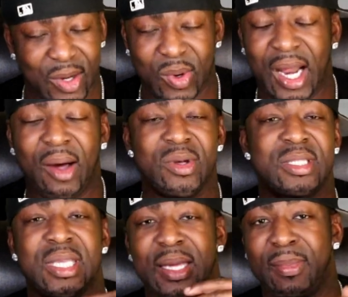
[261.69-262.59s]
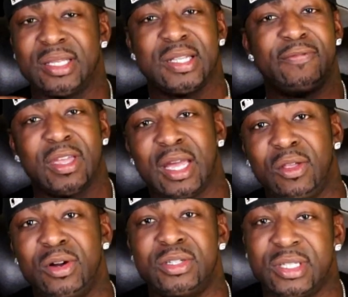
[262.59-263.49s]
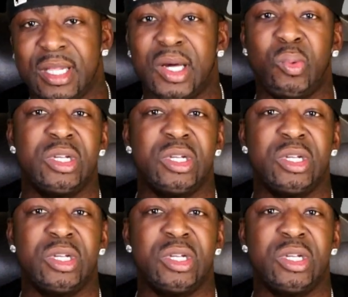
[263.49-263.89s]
And when I was getting my stuff together, Zilla